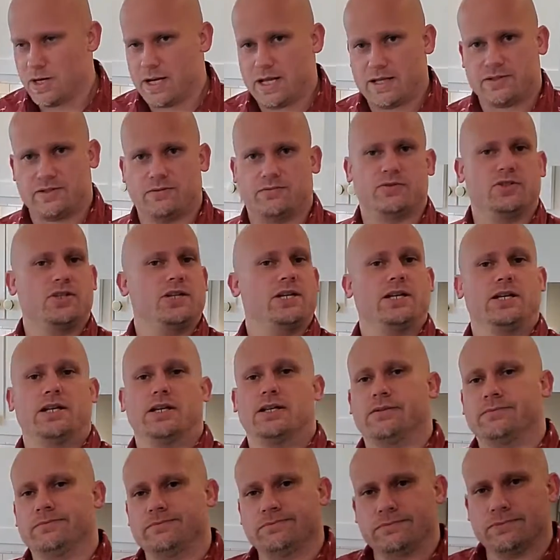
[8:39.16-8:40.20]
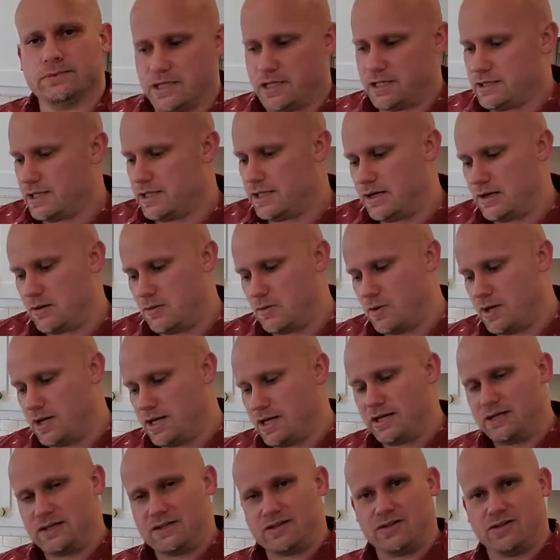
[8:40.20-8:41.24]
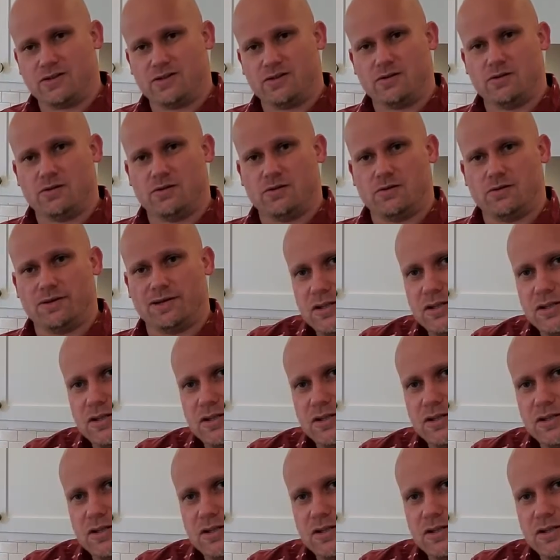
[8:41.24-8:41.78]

ounce of gin, and then it went into